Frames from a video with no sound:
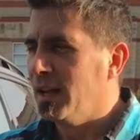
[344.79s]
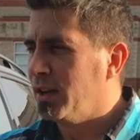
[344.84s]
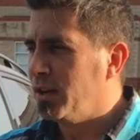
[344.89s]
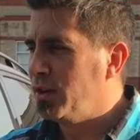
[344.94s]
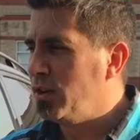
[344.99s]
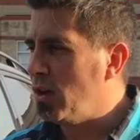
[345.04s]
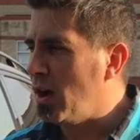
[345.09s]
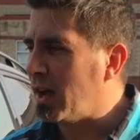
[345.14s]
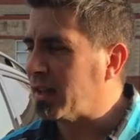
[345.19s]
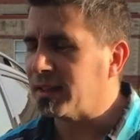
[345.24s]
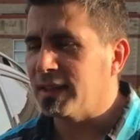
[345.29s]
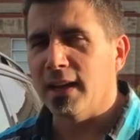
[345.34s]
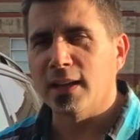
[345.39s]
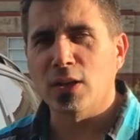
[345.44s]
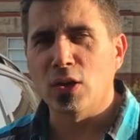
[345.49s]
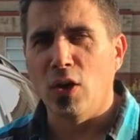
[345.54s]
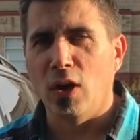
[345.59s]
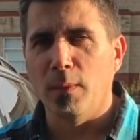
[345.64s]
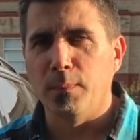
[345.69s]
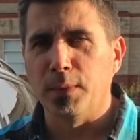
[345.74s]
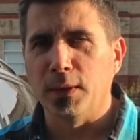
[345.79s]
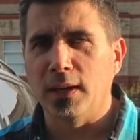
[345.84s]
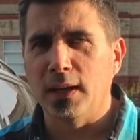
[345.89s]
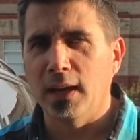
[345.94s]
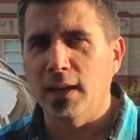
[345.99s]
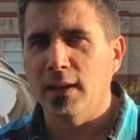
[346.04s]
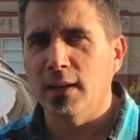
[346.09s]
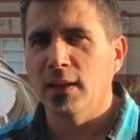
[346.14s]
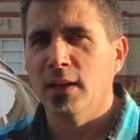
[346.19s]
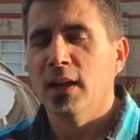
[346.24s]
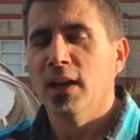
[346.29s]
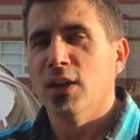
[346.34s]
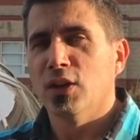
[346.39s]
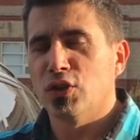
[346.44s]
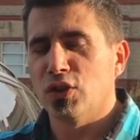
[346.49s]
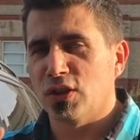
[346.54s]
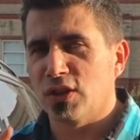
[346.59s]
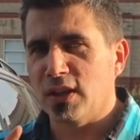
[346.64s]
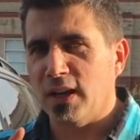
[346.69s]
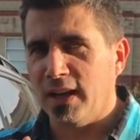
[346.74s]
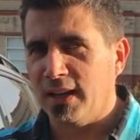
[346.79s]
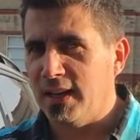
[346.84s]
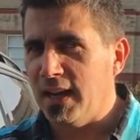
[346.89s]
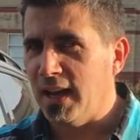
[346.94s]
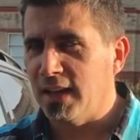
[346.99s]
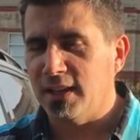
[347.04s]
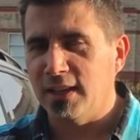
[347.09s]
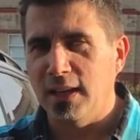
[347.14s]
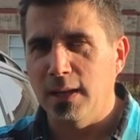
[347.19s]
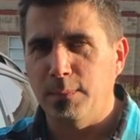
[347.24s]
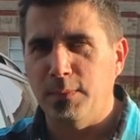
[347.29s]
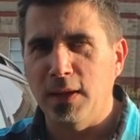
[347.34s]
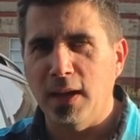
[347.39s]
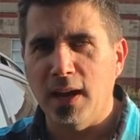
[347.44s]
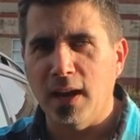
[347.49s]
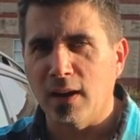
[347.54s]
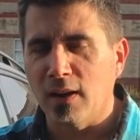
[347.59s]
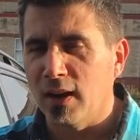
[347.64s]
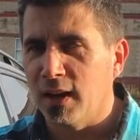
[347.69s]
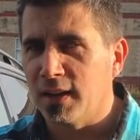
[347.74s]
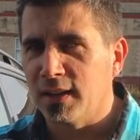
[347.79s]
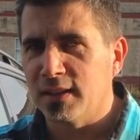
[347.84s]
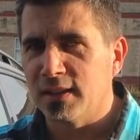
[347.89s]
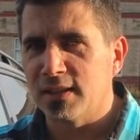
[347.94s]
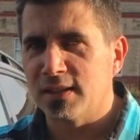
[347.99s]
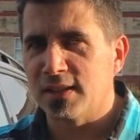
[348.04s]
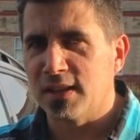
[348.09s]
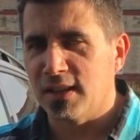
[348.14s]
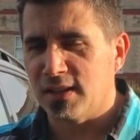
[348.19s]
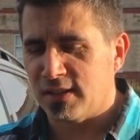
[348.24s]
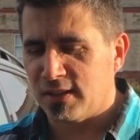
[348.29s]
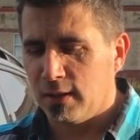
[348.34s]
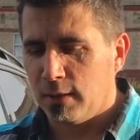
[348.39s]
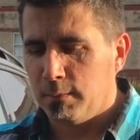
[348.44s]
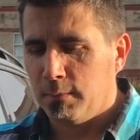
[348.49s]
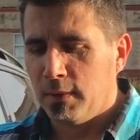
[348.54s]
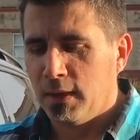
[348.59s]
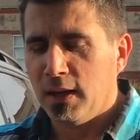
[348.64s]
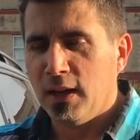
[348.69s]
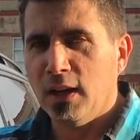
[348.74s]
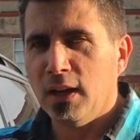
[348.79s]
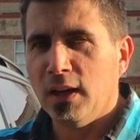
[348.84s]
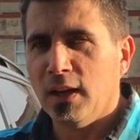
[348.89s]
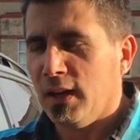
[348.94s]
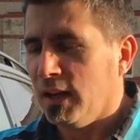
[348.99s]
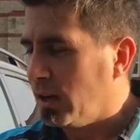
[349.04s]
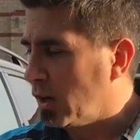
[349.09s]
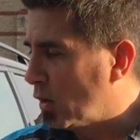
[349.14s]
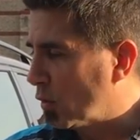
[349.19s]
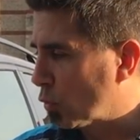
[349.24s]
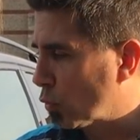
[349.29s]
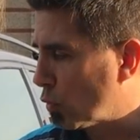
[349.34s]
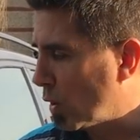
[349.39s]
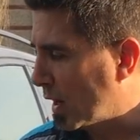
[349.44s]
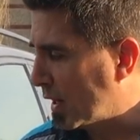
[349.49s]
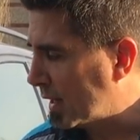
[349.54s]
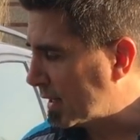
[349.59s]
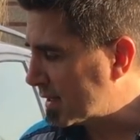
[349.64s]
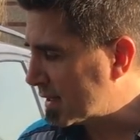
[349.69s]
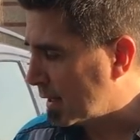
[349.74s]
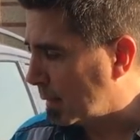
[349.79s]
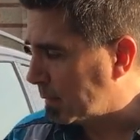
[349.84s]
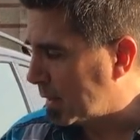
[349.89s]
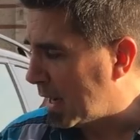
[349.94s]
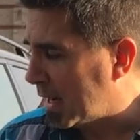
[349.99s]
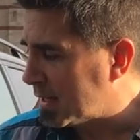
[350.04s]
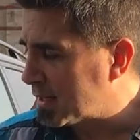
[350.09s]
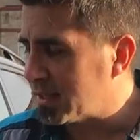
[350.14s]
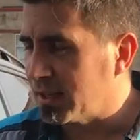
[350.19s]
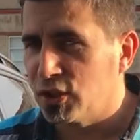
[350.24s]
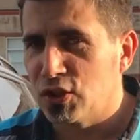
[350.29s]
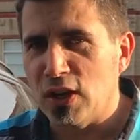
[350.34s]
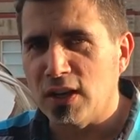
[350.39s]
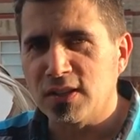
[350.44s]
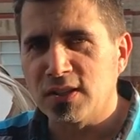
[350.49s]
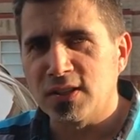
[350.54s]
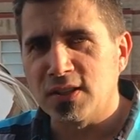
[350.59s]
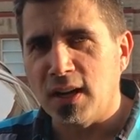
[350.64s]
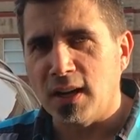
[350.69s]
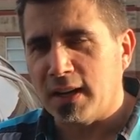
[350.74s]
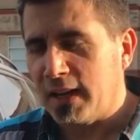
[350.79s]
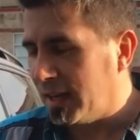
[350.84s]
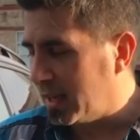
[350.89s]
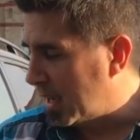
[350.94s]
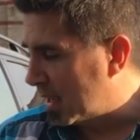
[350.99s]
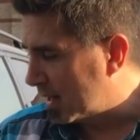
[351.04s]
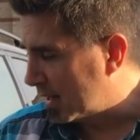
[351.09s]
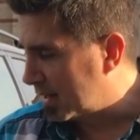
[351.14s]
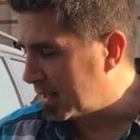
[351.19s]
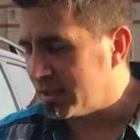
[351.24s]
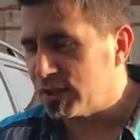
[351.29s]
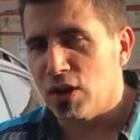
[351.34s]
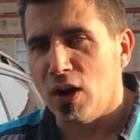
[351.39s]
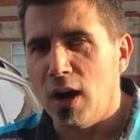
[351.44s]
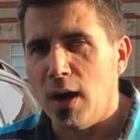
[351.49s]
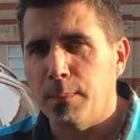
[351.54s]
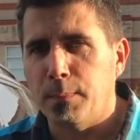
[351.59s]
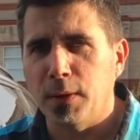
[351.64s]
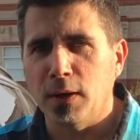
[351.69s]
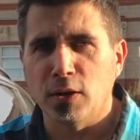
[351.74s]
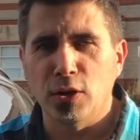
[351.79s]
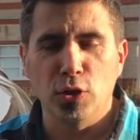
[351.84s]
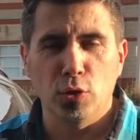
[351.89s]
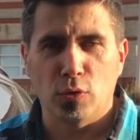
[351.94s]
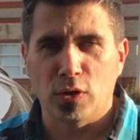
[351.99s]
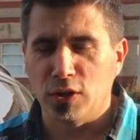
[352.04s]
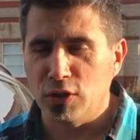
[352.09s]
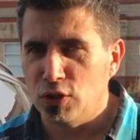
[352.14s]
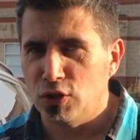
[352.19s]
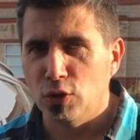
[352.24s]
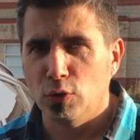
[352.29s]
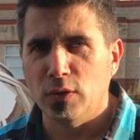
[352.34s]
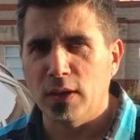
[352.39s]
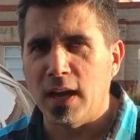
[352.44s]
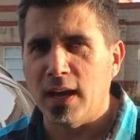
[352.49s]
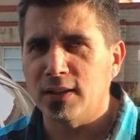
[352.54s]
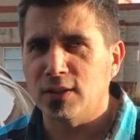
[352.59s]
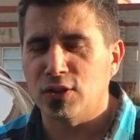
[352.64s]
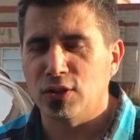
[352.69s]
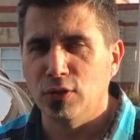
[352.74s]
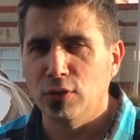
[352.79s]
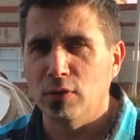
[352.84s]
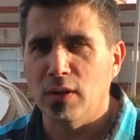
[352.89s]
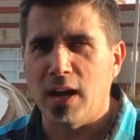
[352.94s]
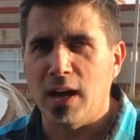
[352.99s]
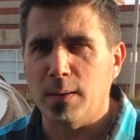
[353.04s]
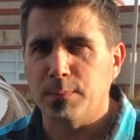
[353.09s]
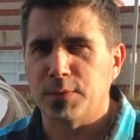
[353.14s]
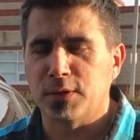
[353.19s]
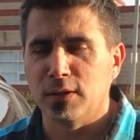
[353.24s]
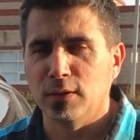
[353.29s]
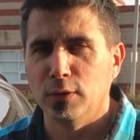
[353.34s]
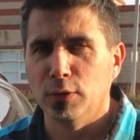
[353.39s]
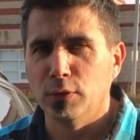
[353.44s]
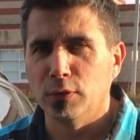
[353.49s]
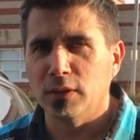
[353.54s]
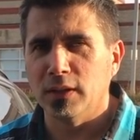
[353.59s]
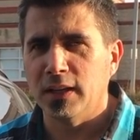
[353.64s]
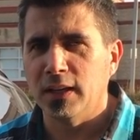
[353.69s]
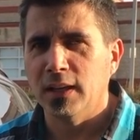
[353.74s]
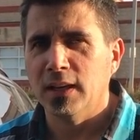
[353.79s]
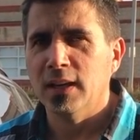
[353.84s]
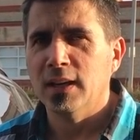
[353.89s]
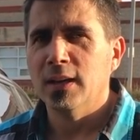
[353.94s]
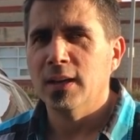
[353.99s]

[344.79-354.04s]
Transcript: Not that complicated. Just again, keep the air out of the system, run it. Some guys suggest sucking out of the top here. You can do that too, absolutely.